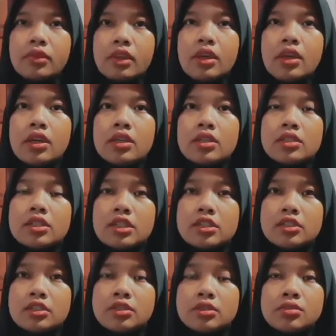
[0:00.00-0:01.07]
Skill
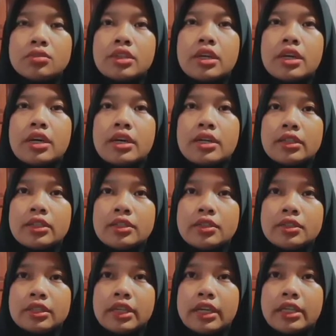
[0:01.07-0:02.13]
2.
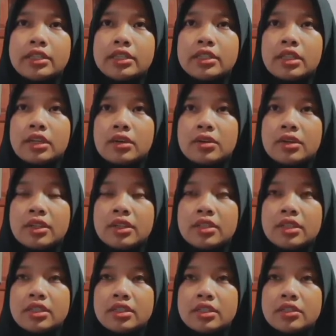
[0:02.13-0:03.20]
Recognize the
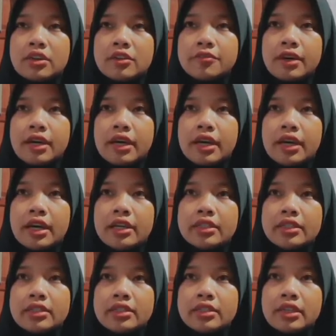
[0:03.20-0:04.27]
organization of
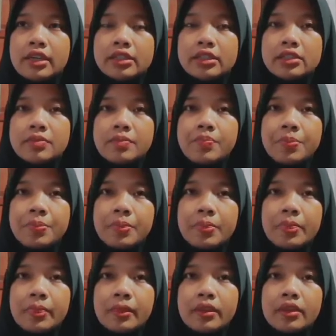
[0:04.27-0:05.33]
ideas.
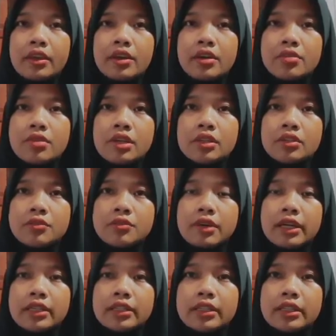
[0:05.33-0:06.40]
Where to find
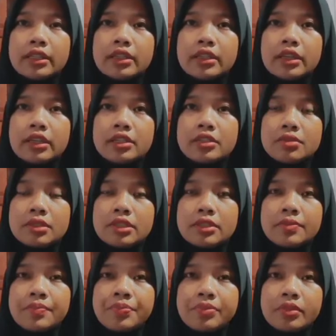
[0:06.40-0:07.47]
the answer?
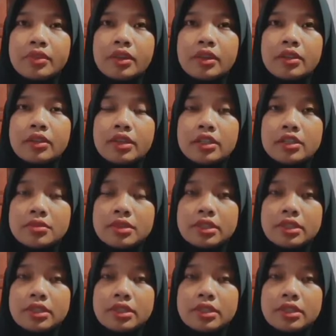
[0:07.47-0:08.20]
The answer